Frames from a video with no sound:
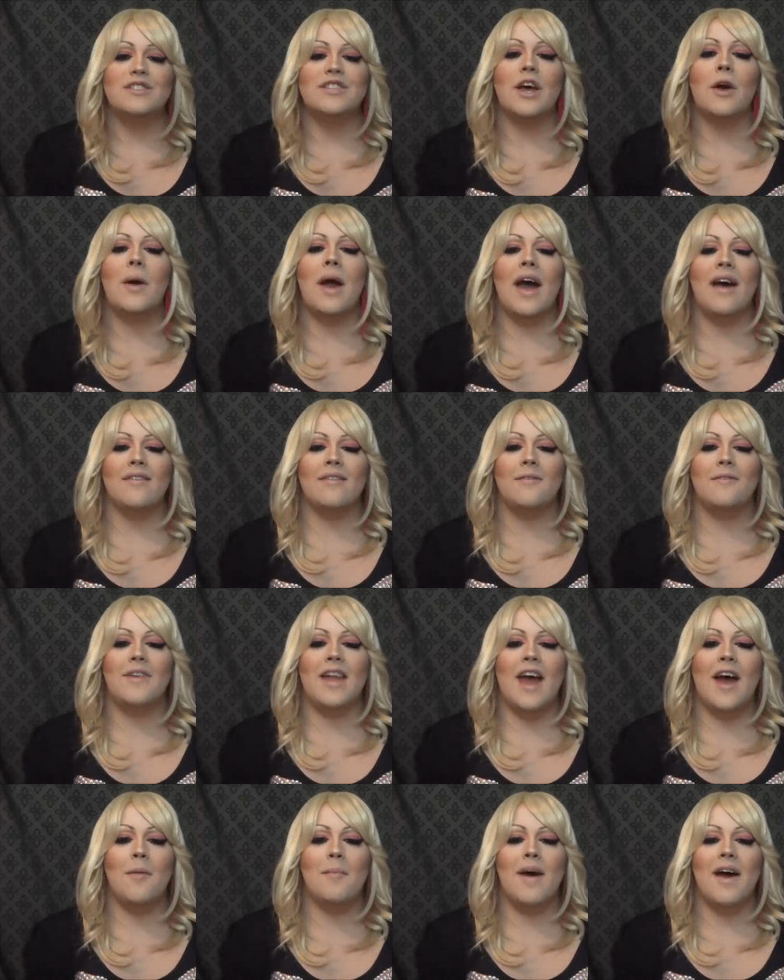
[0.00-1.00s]
So as of
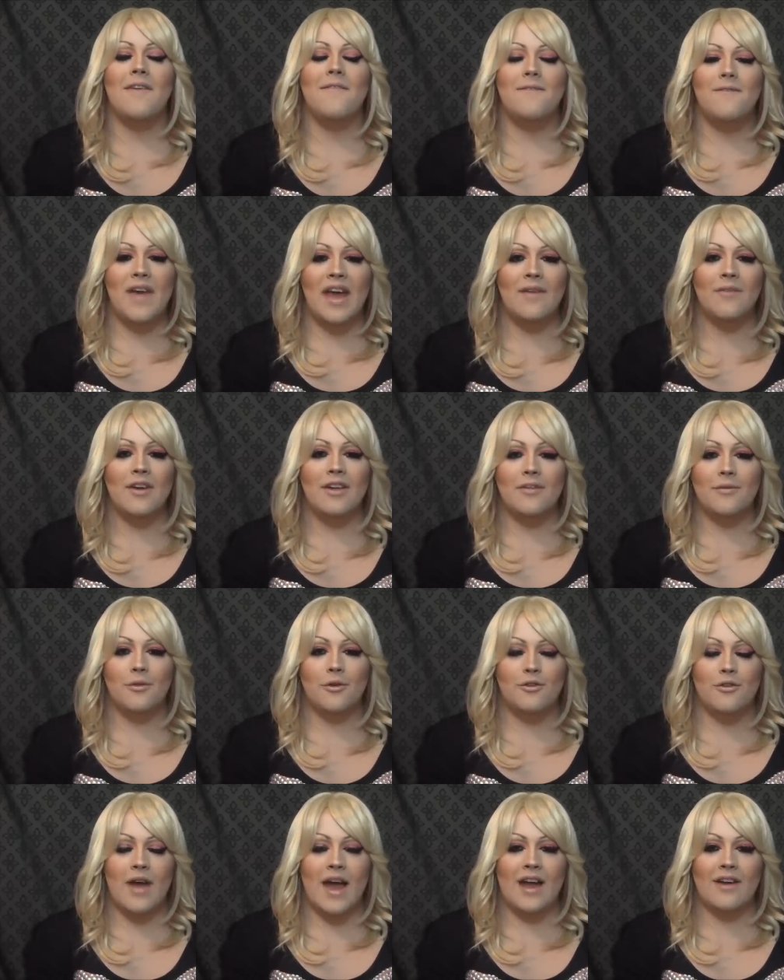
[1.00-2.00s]
now, my favorites
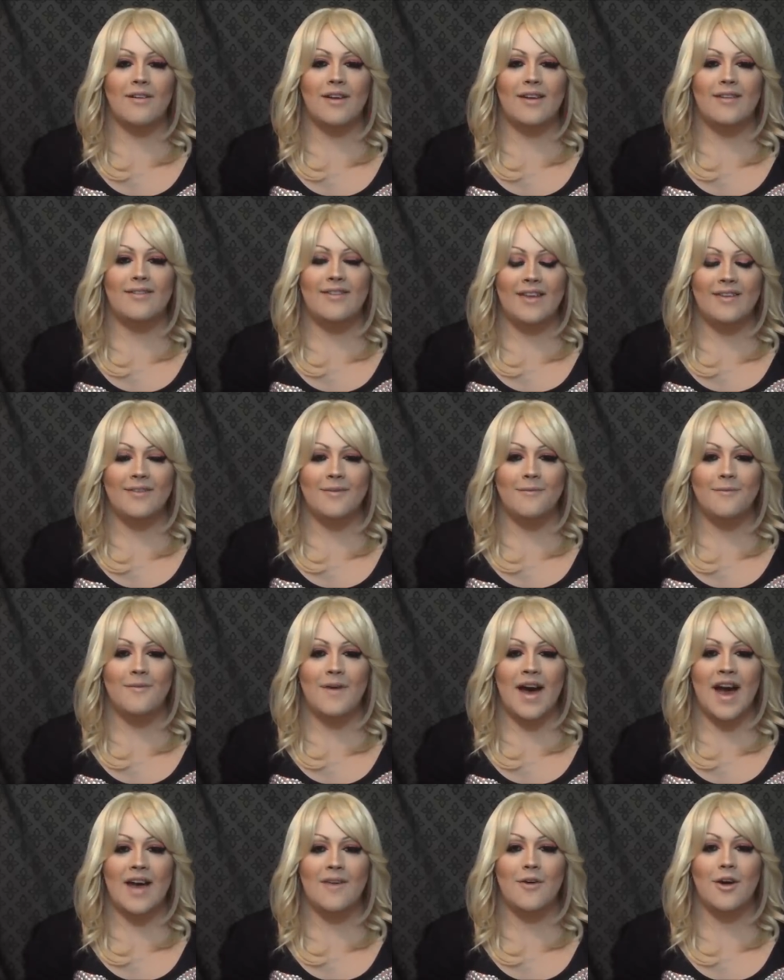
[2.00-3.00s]
for Drag Race Season
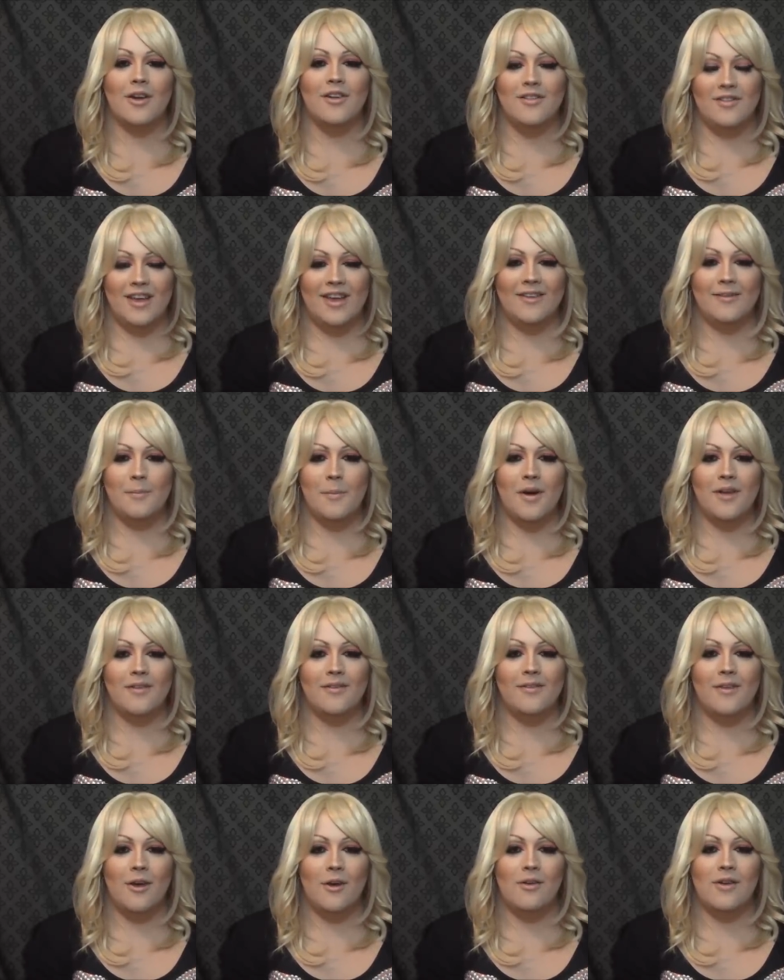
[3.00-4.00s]
5 are Jinx
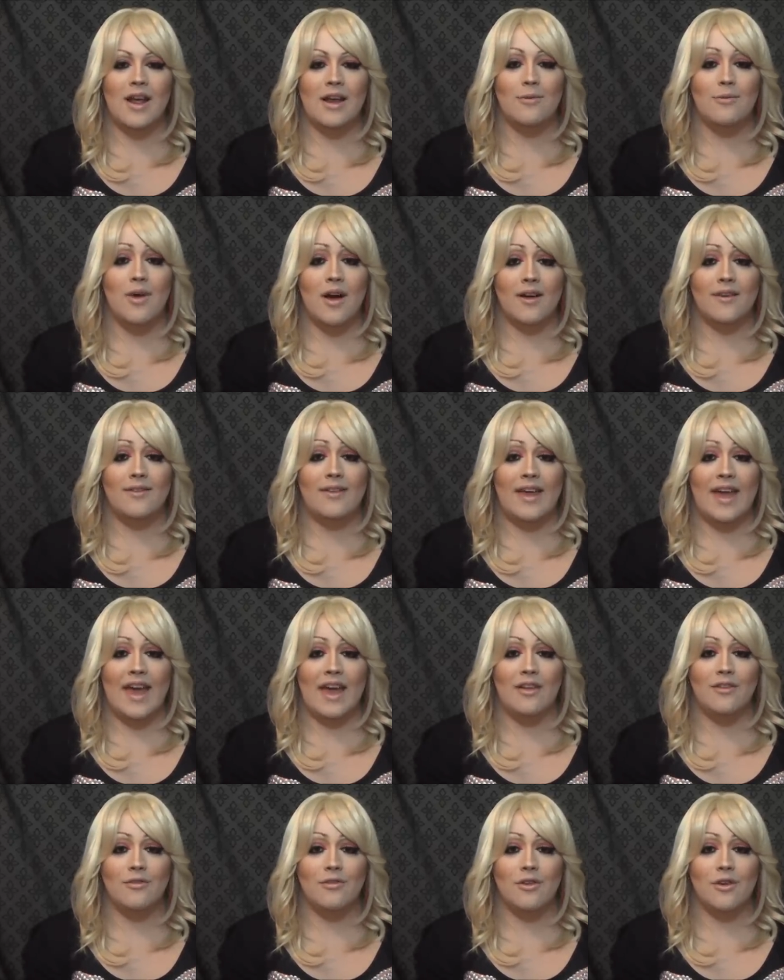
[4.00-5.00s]
Monsoon and Roxy
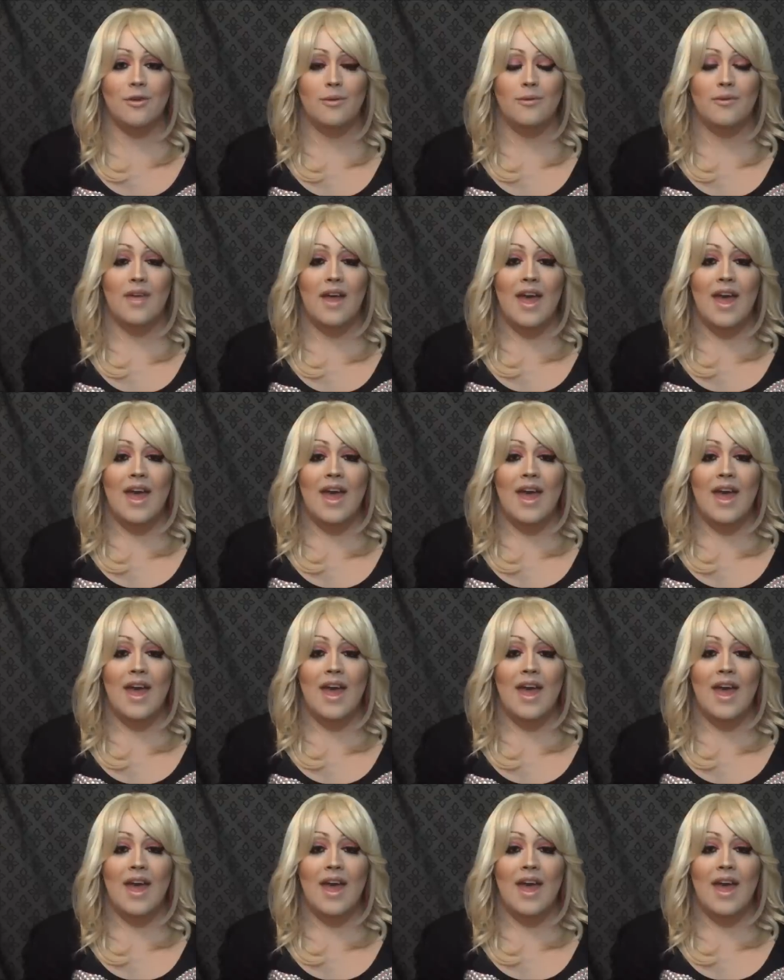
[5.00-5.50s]
Andrews.